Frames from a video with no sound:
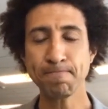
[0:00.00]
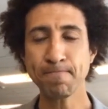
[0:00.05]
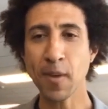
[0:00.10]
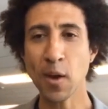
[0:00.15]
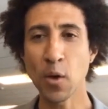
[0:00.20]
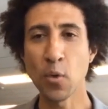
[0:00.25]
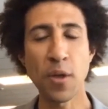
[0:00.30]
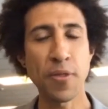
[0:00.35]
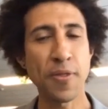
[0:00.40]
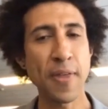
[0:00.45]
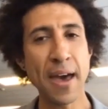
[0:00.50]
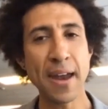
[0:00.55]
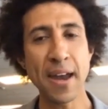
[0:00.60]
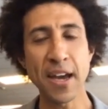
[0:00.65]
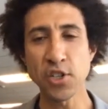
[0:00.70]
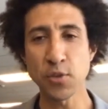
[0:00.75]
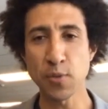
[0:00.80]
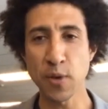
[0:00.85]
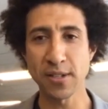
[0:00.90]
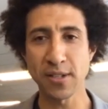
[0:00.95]
With that, I
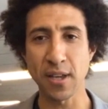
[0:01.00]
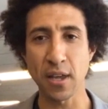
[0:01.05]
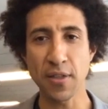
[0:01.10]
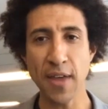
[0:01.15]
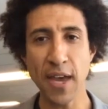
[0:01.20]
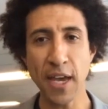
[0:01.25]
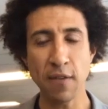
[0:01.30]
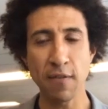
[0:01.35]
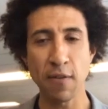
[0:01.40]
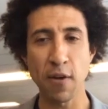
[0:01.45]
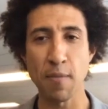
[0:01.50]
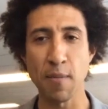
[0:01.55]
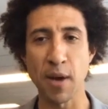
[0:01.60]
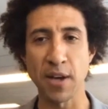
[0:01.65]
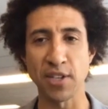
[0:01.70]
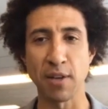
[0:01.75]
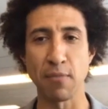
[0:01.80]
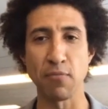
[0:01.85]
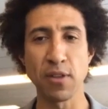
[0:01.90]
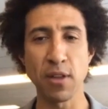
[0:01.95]
just want to say thank you very
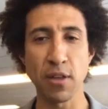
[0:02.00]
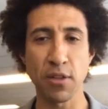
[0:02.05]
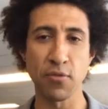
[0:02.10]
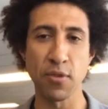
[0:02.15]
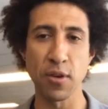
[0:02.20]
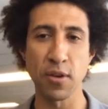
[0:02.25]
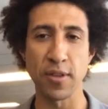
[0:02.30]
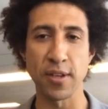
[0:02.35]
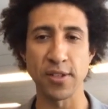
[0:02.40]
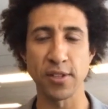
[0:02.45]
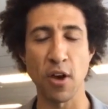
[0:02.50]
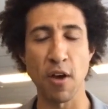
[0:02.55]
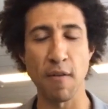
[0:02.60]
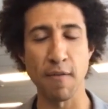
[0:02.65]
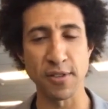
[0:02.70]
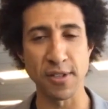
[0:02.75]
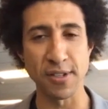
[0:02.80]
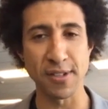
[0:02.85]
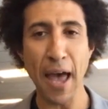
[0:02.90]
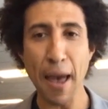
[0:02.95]
much. I'm really thrilled this
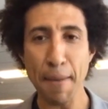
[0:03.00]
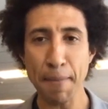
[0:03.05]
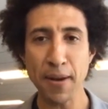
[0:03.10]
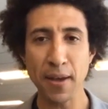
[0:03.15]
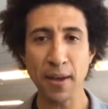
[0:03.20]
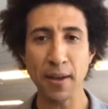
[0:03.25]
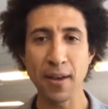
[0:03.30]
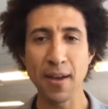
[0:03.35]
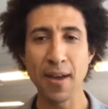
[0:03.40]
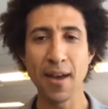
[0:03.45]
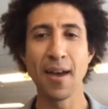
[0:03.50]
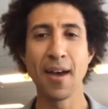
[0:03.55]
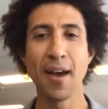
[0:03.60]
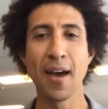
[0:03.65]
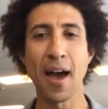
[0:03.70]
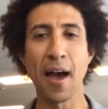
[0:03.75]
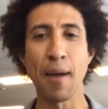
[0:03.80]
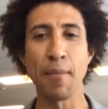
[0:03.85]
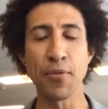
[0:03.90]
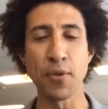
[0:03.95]
conference is happening.
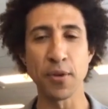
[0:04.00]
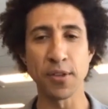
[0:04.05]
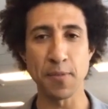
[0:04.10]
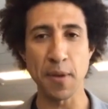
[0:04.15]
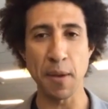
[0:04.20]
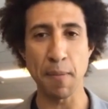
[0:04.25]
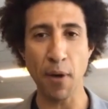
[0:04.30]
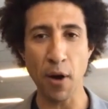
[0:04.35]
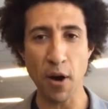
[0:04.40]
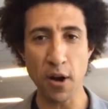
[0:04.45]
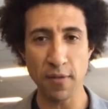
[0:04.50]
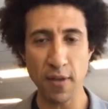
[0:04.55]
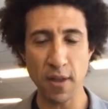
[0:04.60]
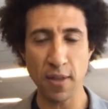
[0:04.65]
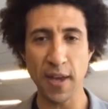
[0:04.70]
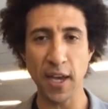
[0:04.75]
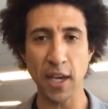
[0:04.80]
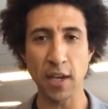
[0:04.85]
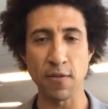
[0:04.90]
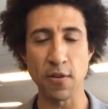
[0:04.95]
I'm thrilled to be a part of it.
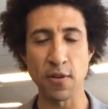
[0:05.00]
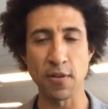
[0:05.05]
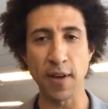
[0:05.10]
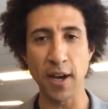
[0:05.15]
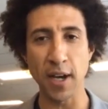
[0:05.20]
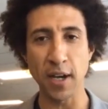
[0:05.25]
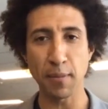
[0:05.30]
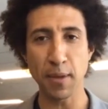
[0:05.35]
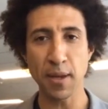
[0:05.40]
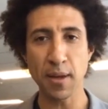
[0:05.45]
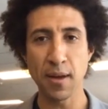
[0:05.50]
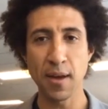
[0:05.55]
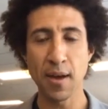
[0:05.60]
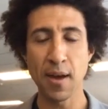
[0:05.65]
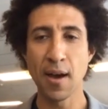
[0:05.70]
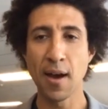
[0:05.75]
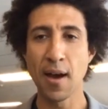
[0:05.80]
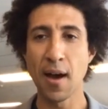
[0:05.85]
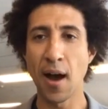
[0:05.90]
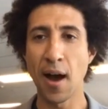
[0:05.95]
Thank you for inviting me.
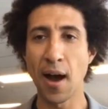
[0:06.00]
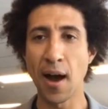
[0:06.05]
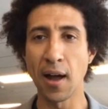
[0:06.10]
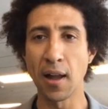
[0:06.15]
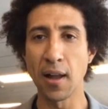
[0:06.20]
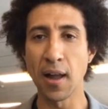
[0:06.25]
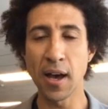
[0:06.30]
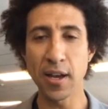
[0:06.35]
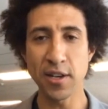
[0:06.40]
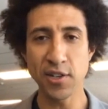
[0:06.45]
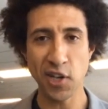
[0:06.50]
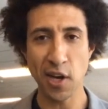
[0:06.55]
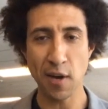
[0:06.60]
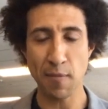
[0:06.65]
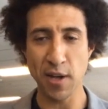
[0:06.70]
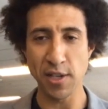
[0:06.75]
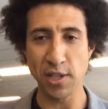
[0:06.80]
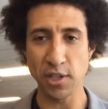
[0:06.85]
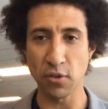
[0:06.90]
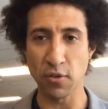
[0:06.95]
I'll unshare
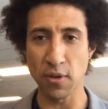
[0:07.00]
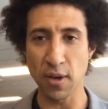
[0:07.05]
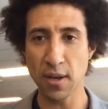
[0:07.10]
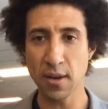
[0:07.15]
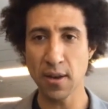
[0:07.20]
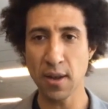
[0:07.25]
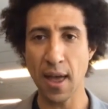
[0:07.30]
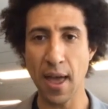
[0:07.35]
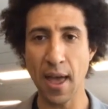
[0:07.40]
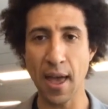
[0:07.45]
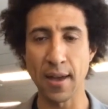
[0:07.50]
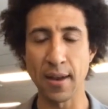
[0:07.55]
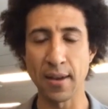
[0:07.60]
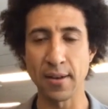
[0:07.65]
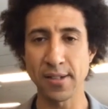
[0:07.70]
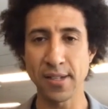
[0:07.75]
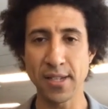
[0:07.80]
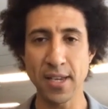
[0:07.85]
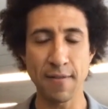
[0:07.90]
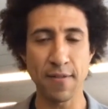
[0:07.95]
my screen and
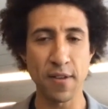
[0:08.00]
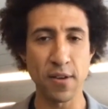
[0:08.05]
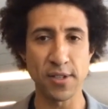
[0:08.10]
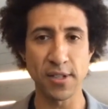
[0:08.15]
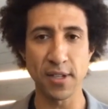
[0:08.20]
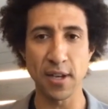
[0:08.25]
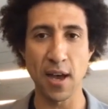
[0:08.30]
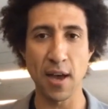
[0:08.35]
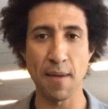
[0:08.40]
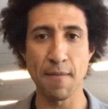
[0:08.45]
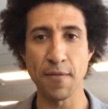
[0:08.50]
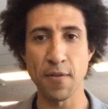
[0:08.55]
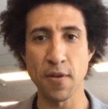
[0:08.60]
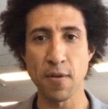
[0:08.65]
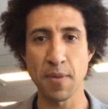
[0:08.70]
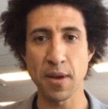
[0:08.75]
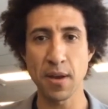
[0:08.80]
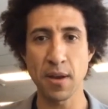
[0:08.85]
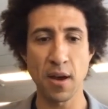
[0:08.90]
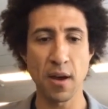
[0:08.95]
see if there's time for a
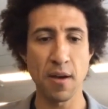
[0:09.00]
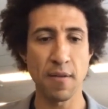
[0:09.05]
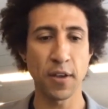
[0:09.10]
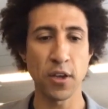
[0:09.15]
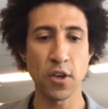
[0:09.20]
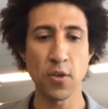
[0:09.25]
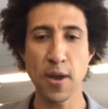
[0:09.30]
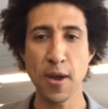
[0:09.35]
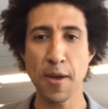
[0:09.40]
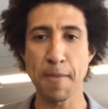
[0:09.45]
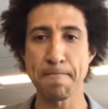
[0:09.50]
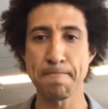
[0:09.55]
bit of Q&A.